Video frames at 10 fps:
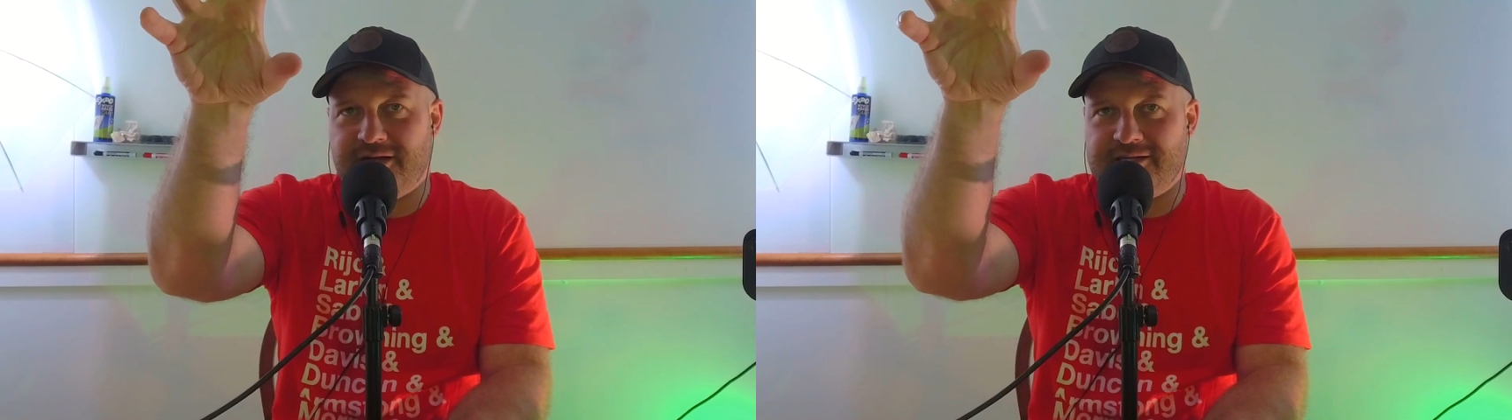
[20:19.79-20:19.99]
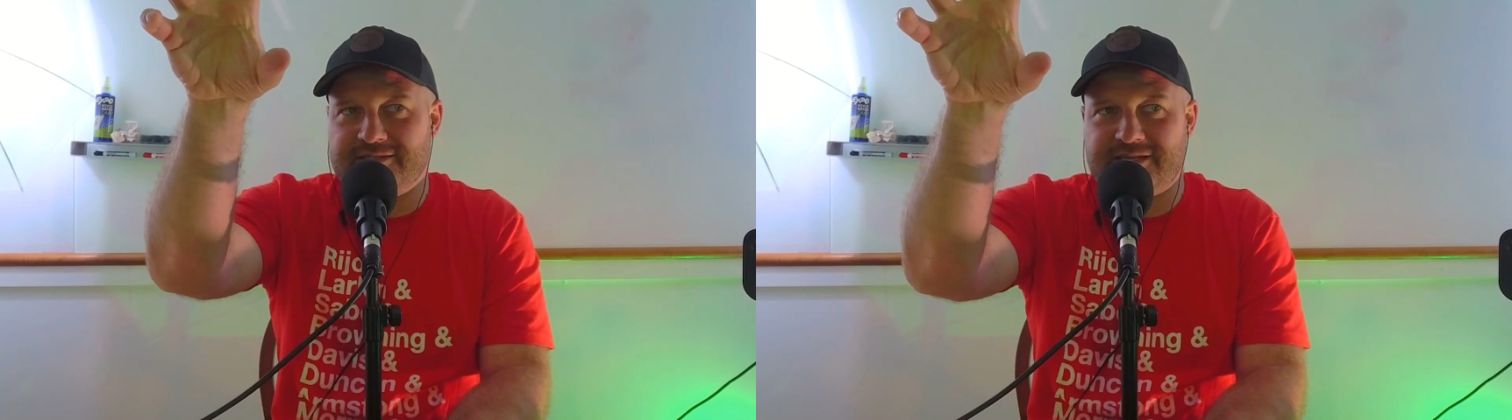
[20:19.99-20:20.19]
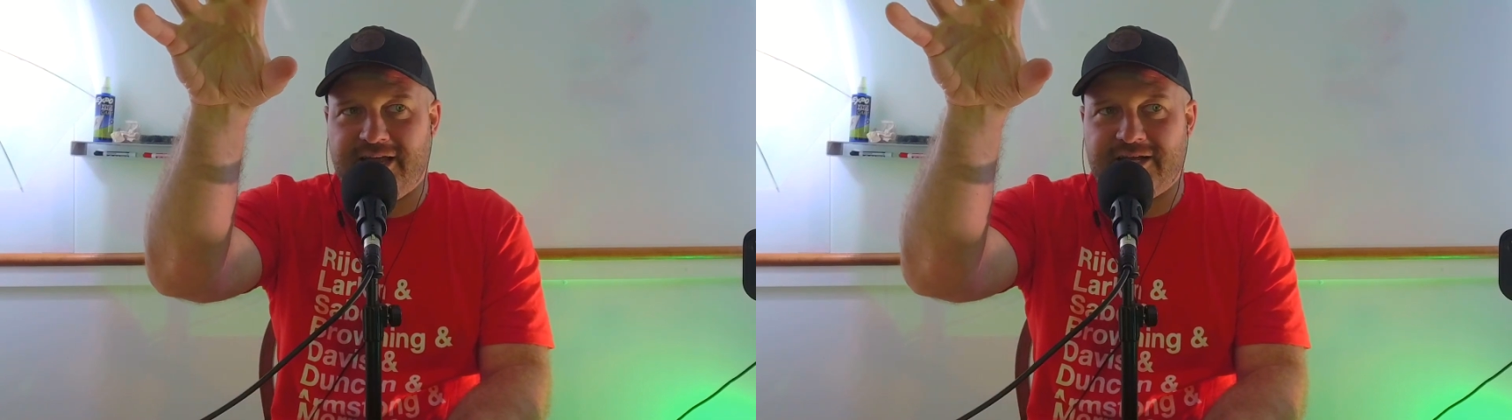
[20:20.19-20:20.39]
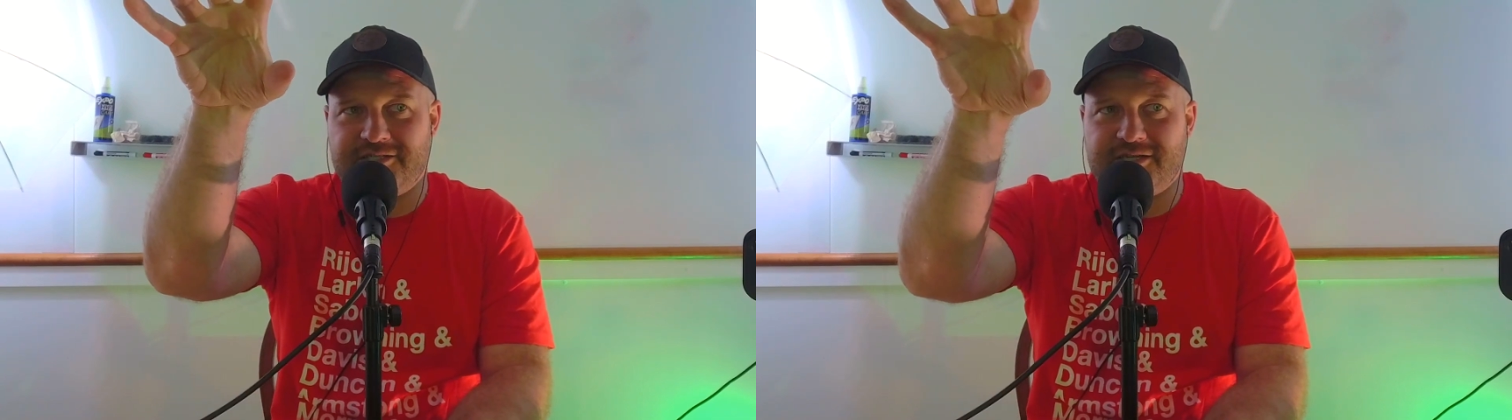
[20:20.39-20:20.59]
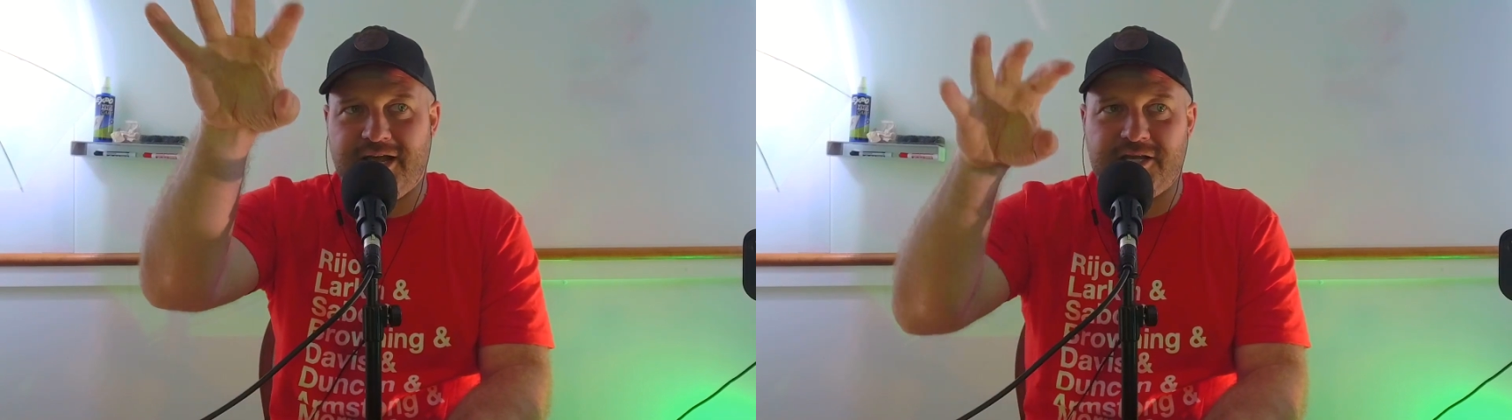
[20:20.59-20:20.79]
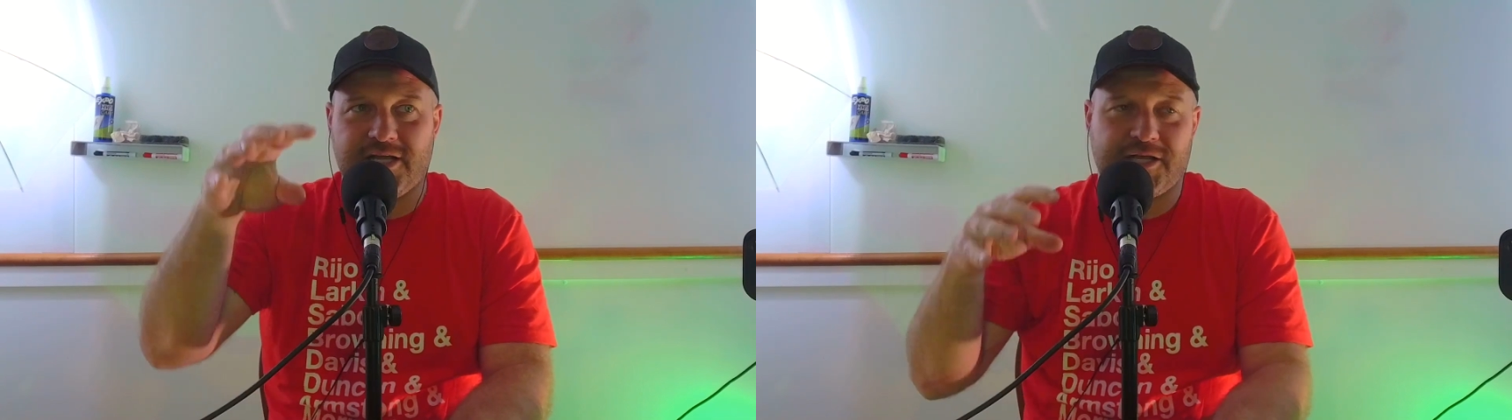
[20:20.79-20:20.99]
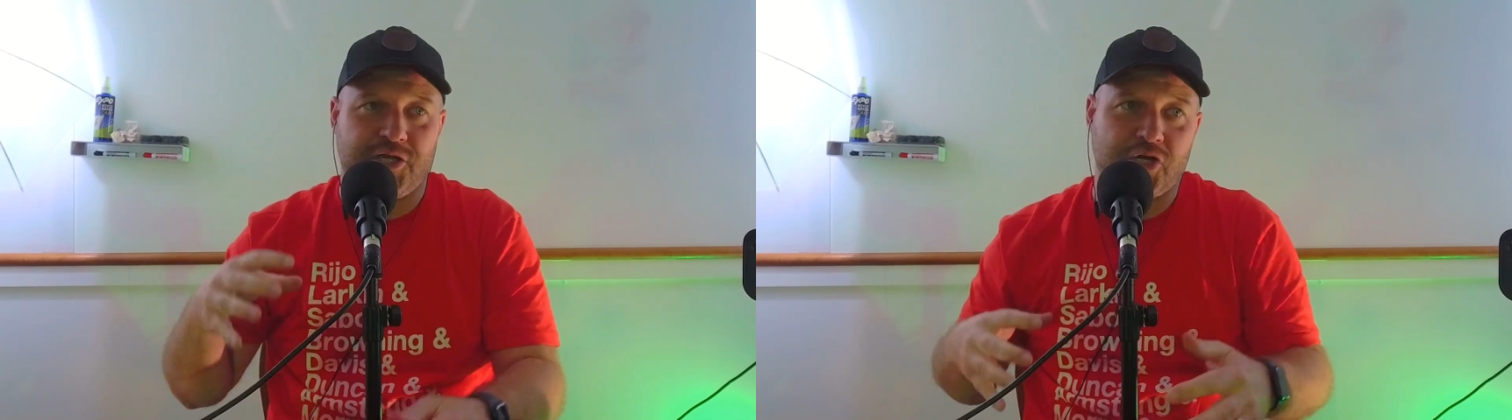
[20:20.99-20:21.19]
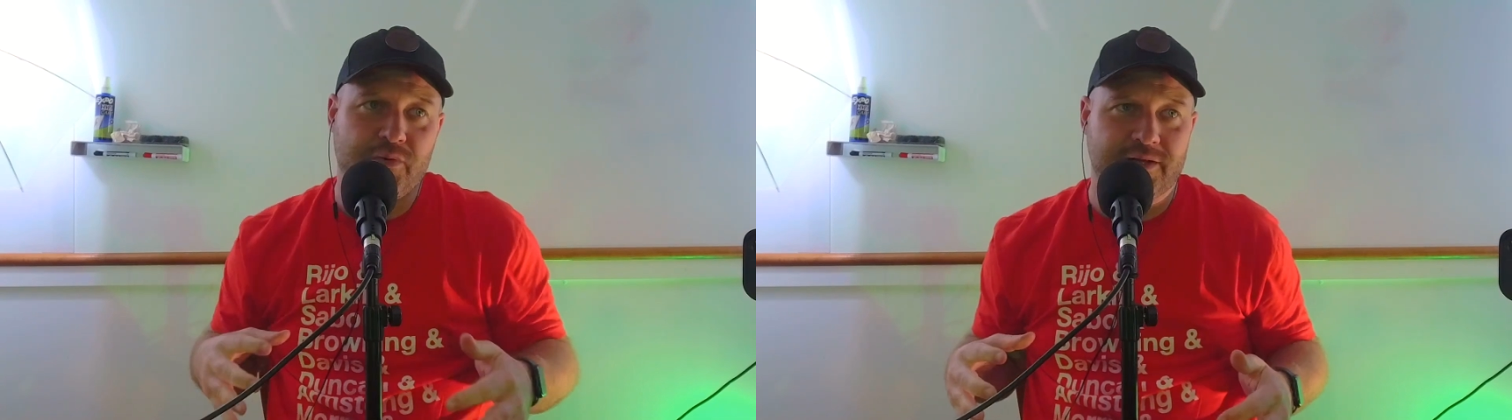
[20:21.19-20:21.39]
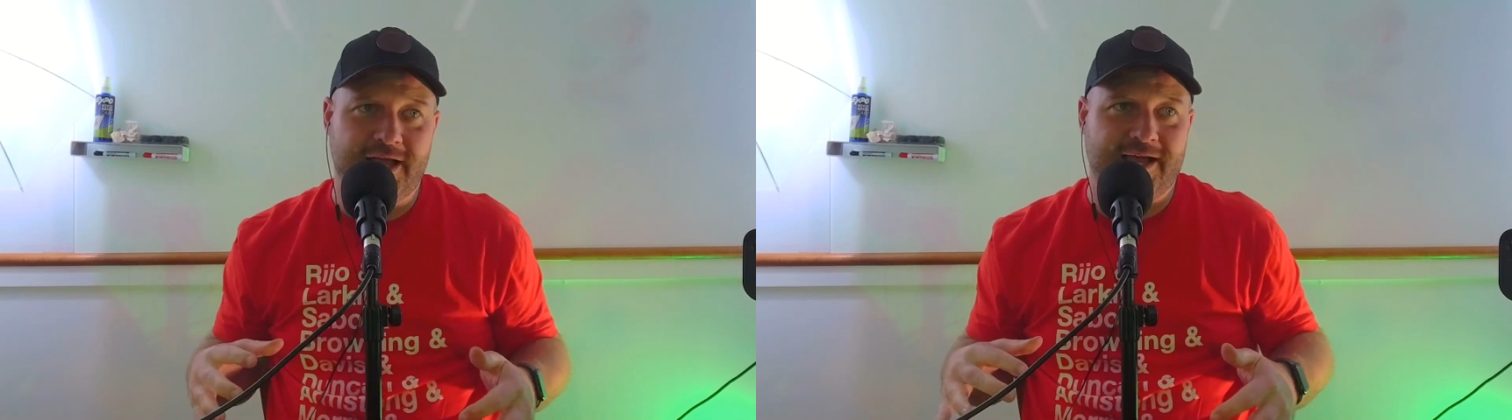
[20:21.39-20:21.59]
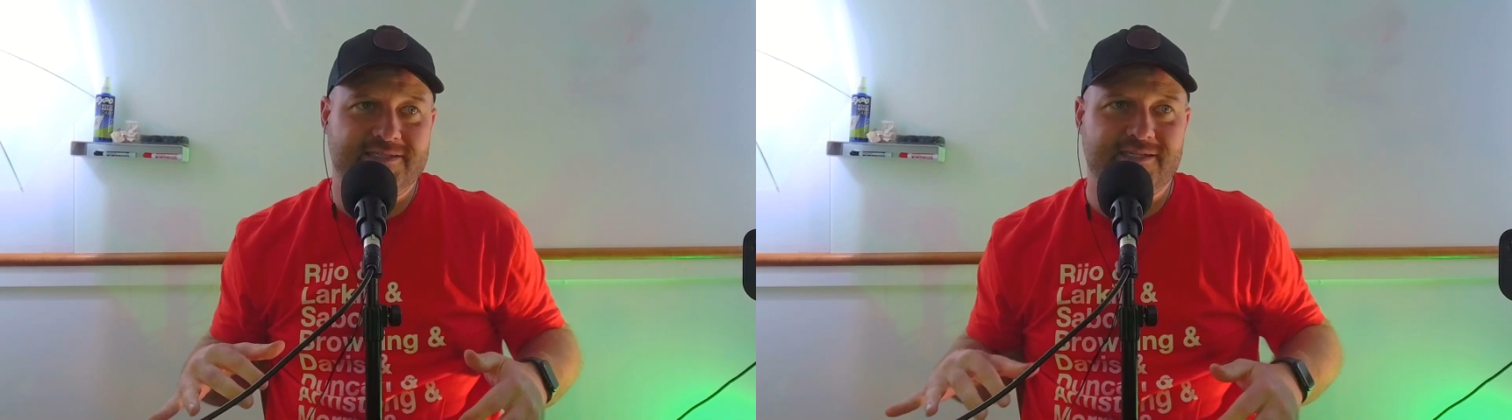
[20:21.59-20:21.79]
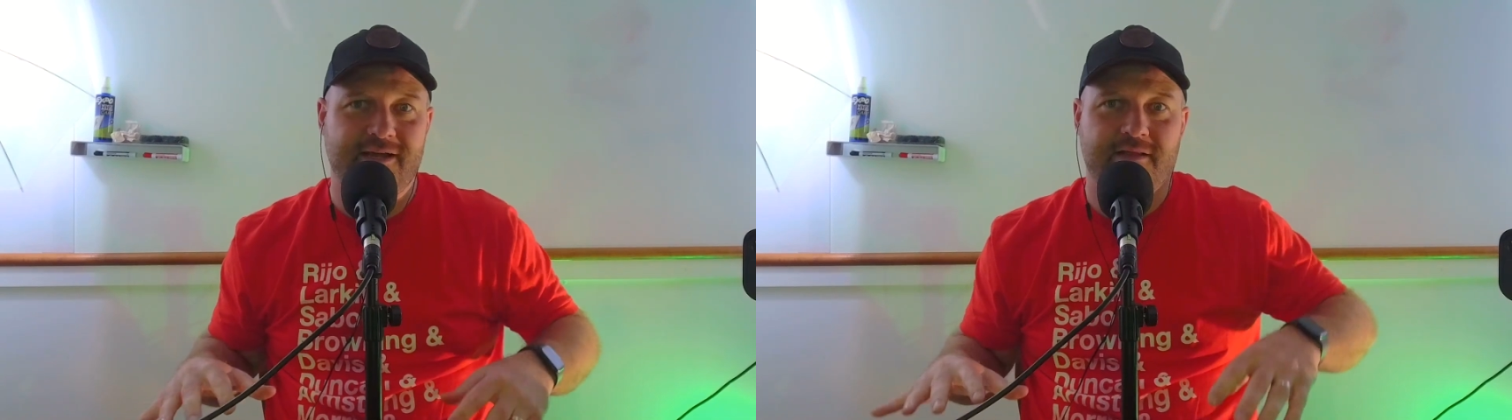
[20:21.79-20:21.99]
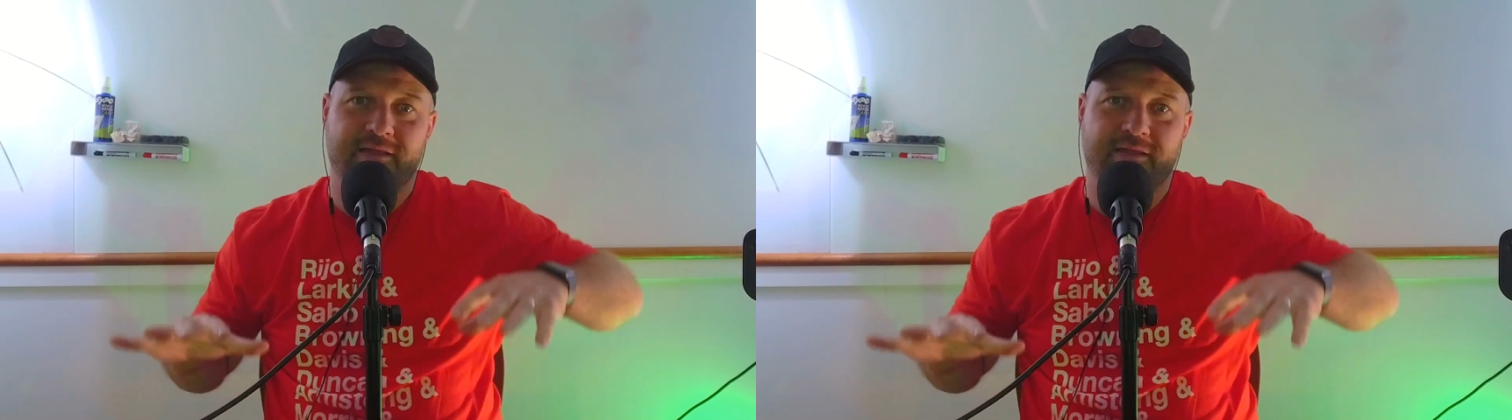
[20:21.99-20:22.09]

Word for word: on stage and like you're relaxed,